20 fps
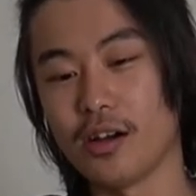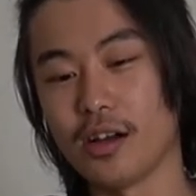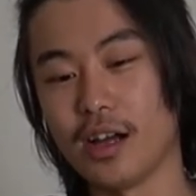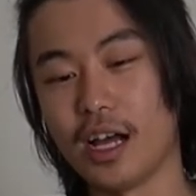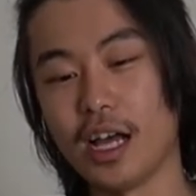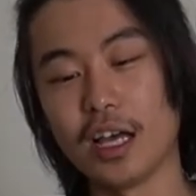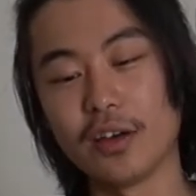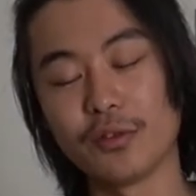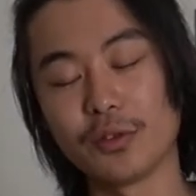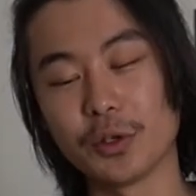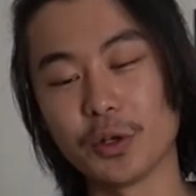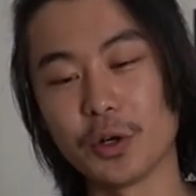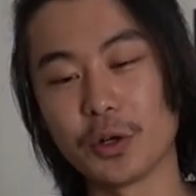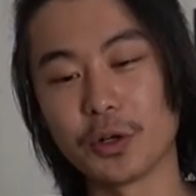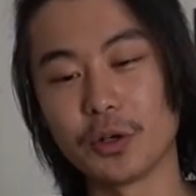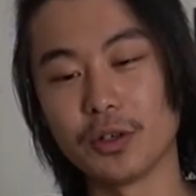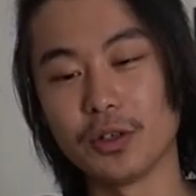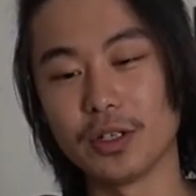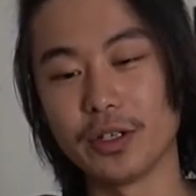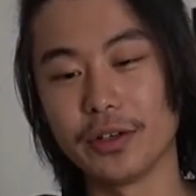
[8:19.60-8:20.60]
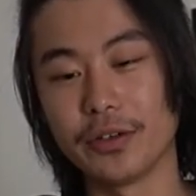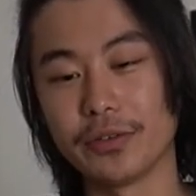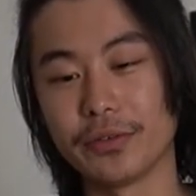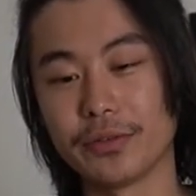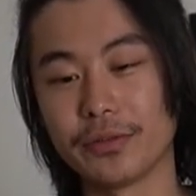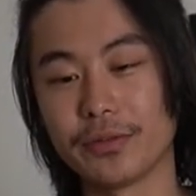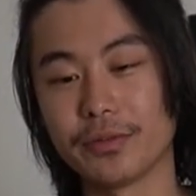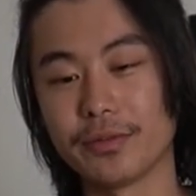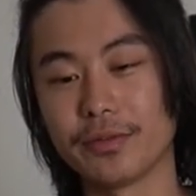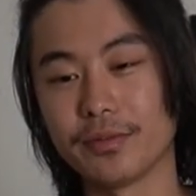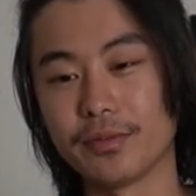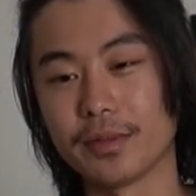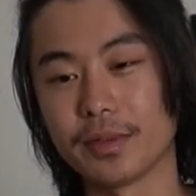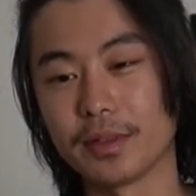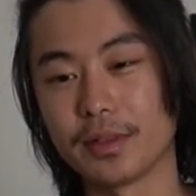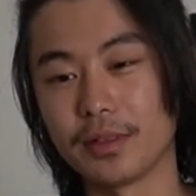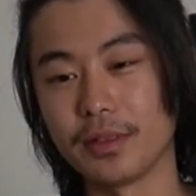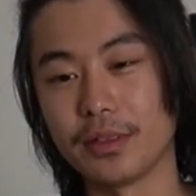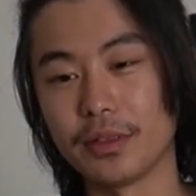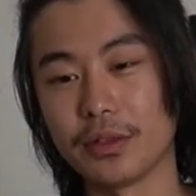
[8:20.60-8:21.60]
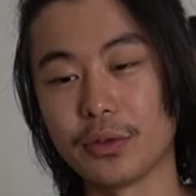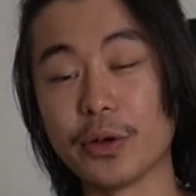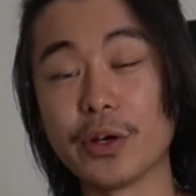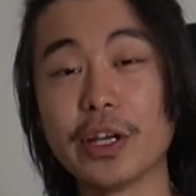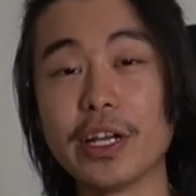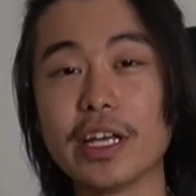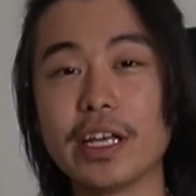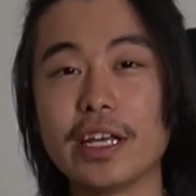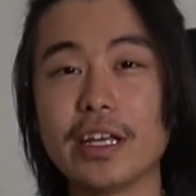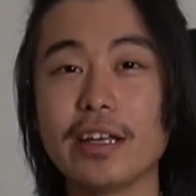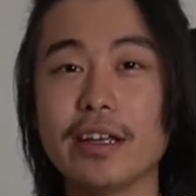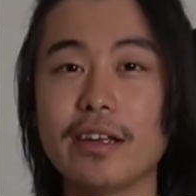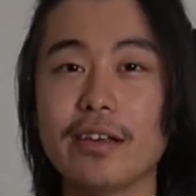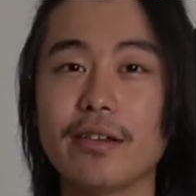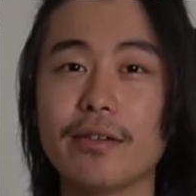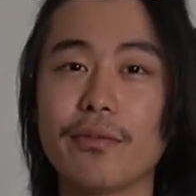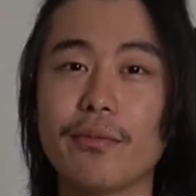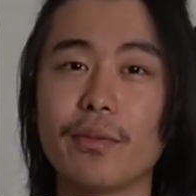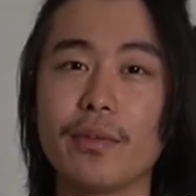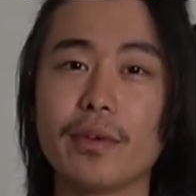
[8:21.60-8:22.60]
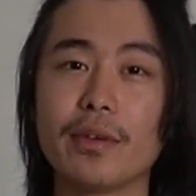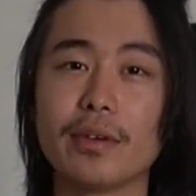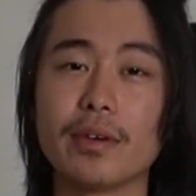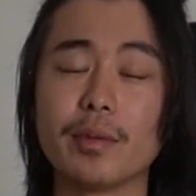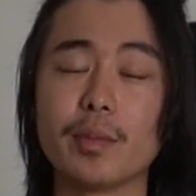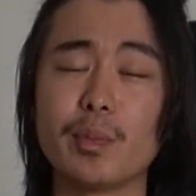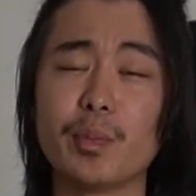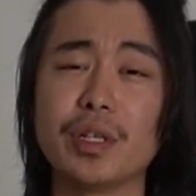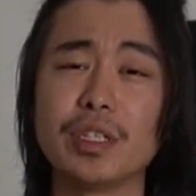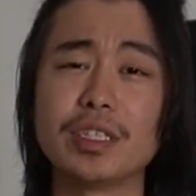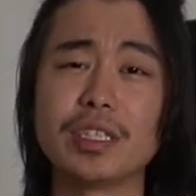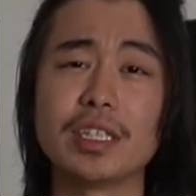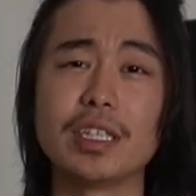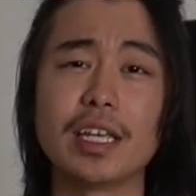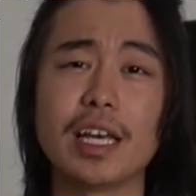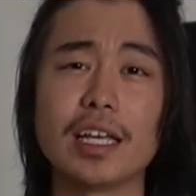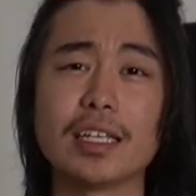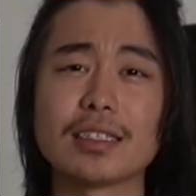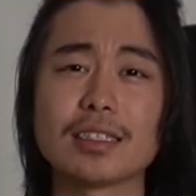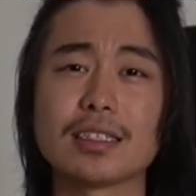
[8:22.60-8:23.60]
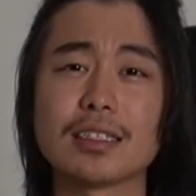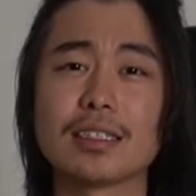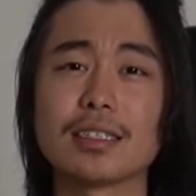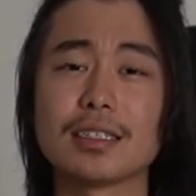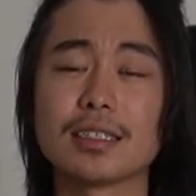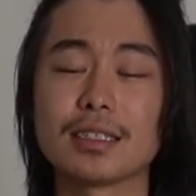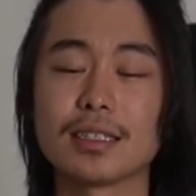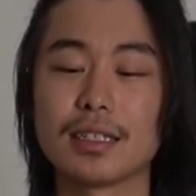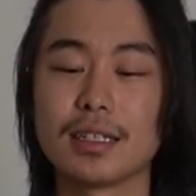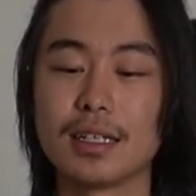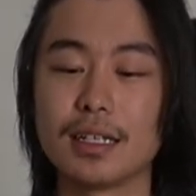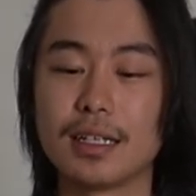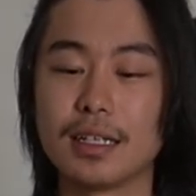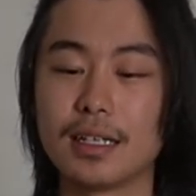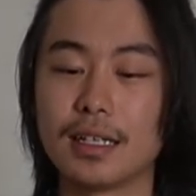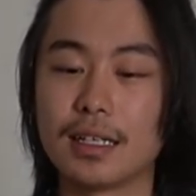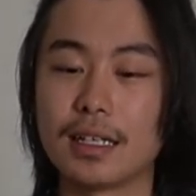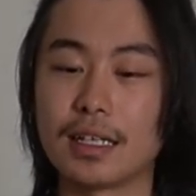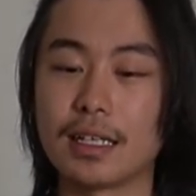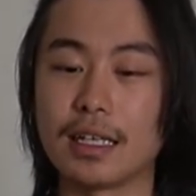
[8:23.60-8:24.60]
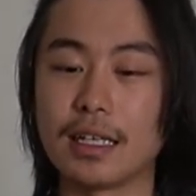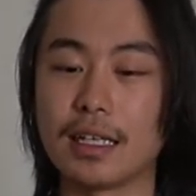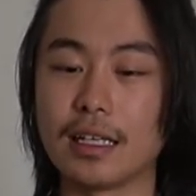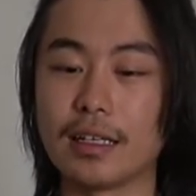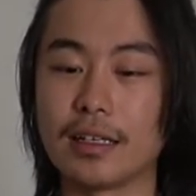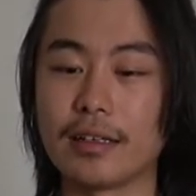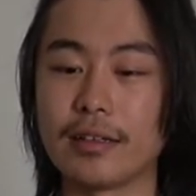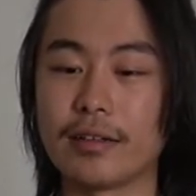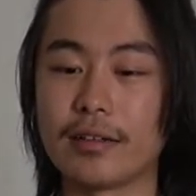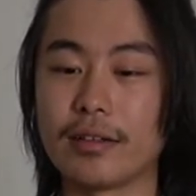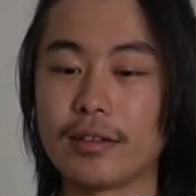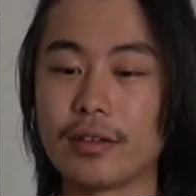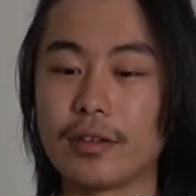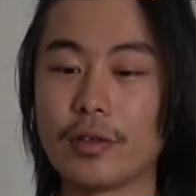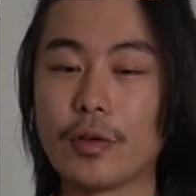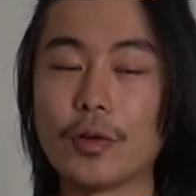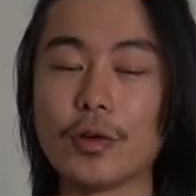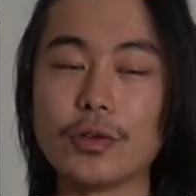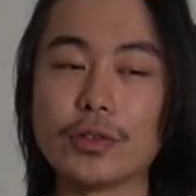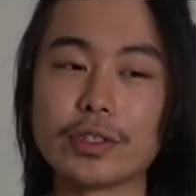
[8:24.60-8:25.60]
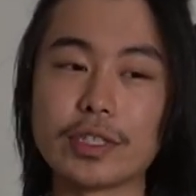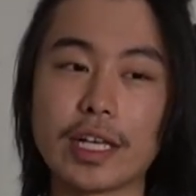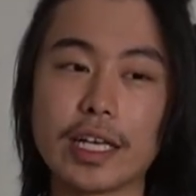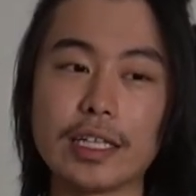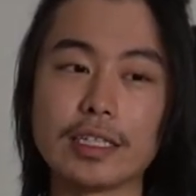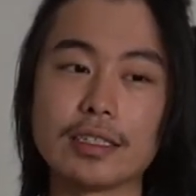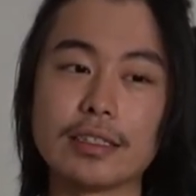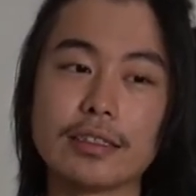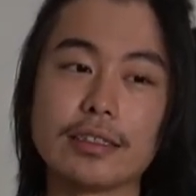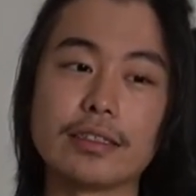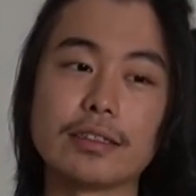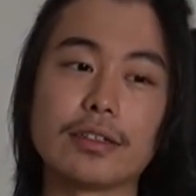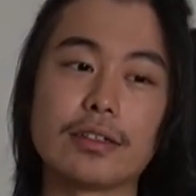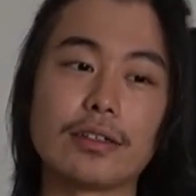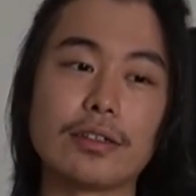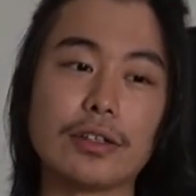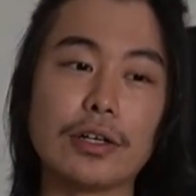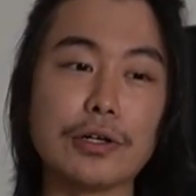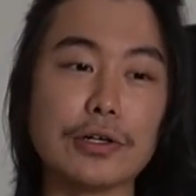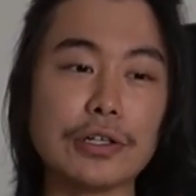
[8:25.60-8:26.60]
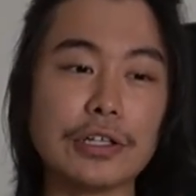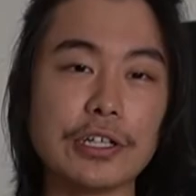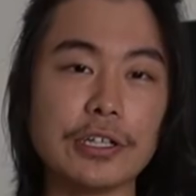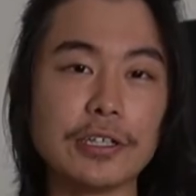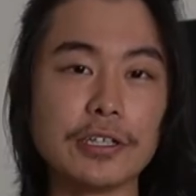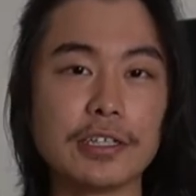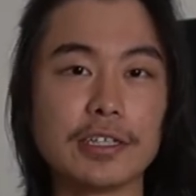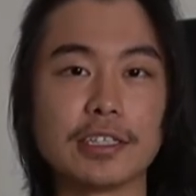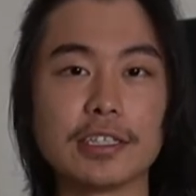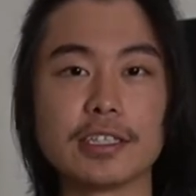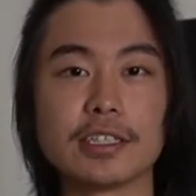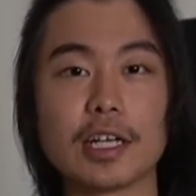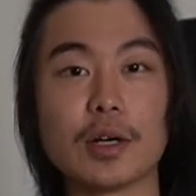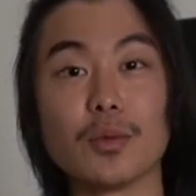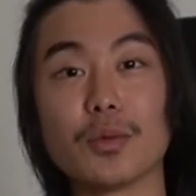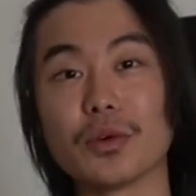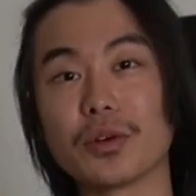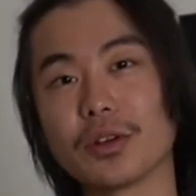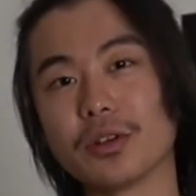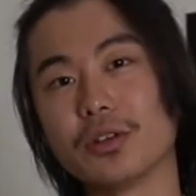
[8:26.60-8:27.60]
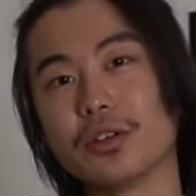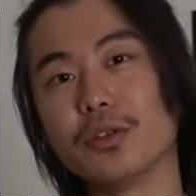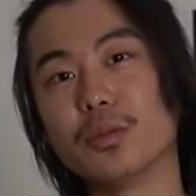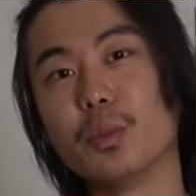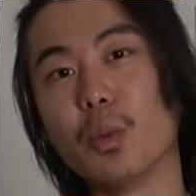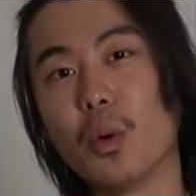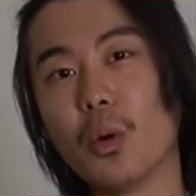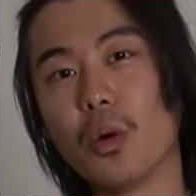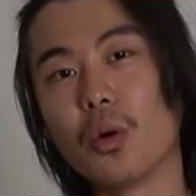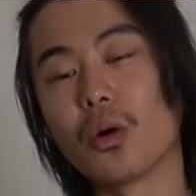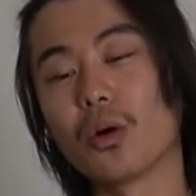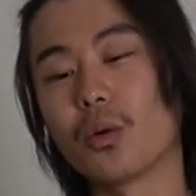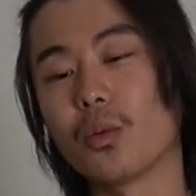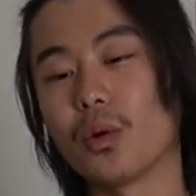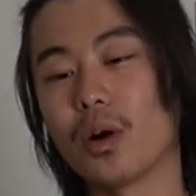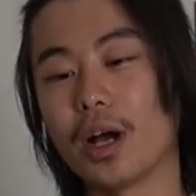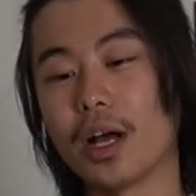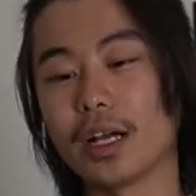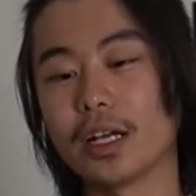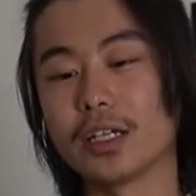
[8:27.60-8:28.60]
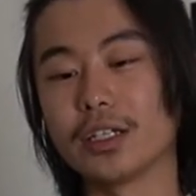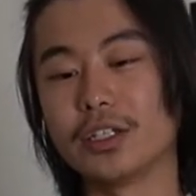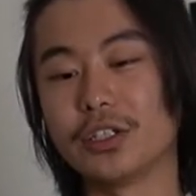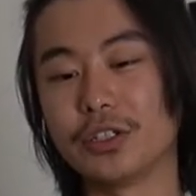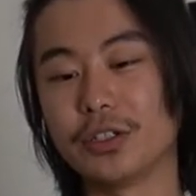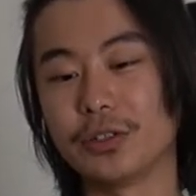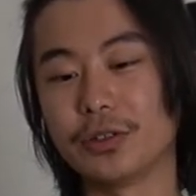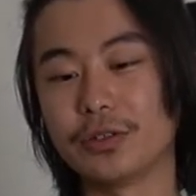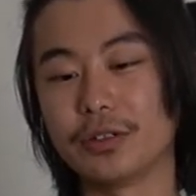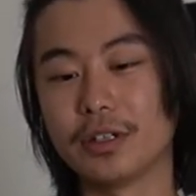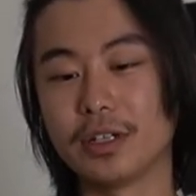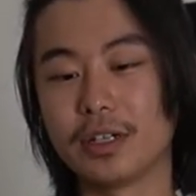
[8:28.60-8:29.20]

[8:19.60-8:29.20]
have total of 3 PC cases, and those cases are no good because I want to do more of what I could do.